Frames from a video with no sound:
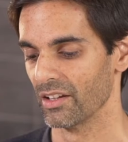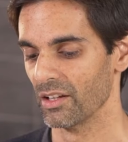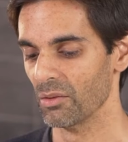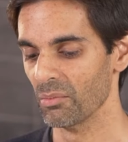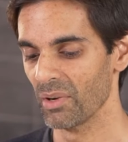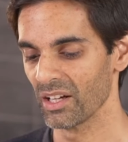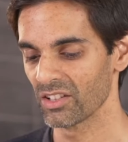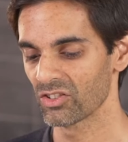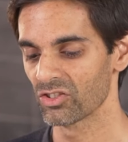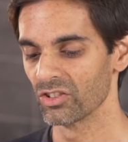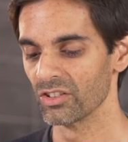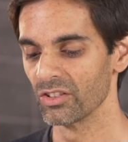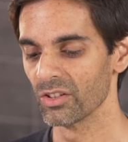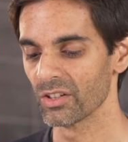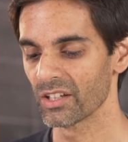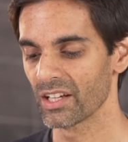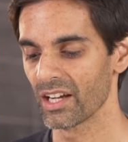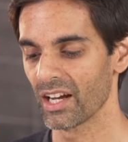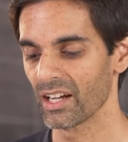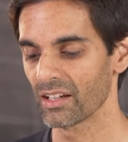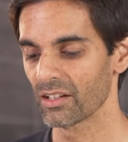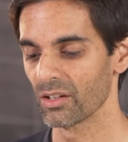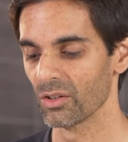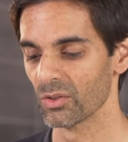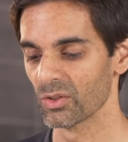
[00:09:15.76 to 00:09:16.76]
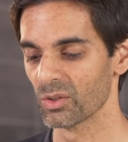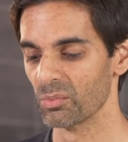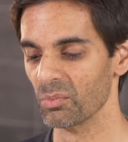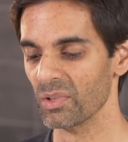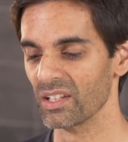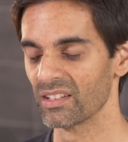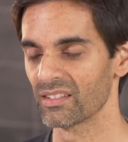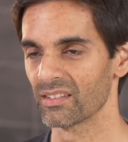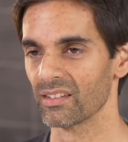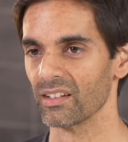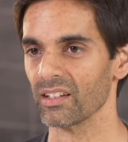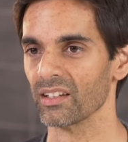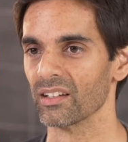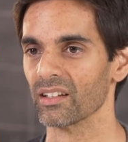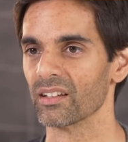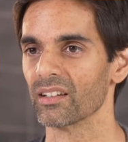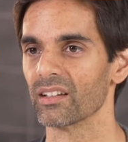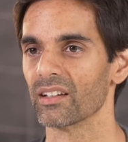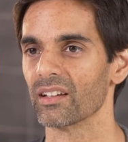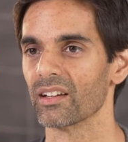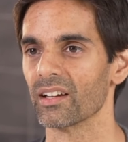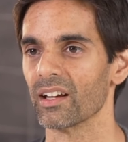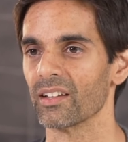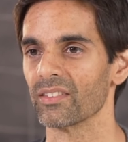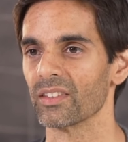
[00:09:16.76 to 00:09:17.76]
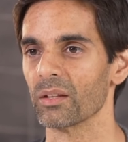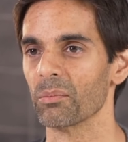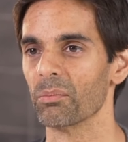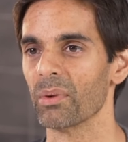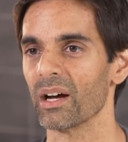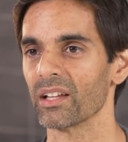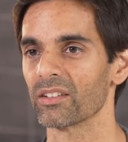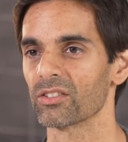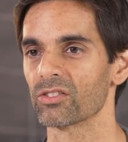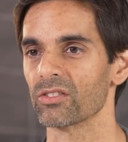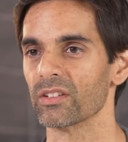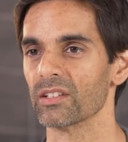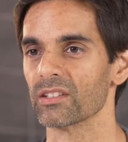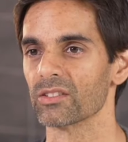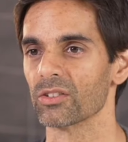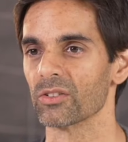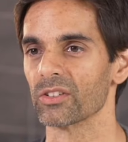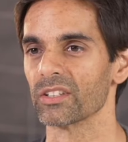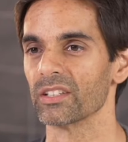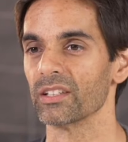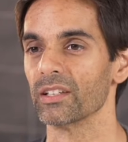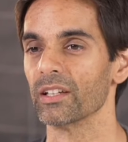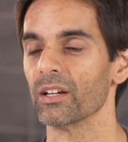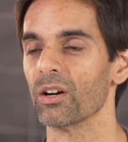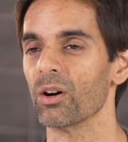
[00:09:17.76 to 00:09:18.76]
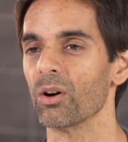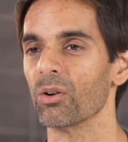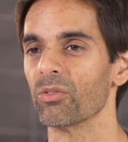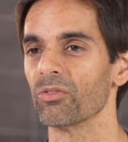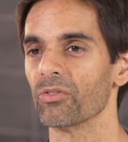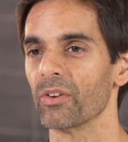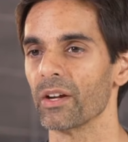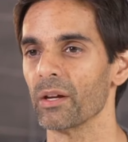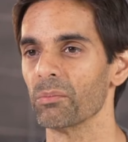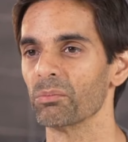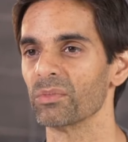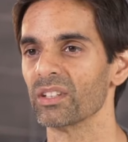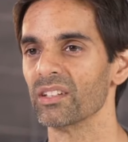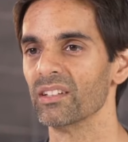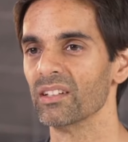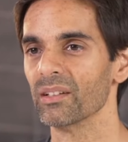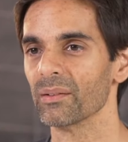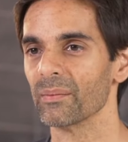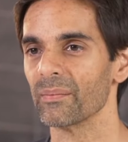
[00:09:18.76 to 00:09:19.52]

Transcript: Imagine your cat goes missing and the battery is already half empty.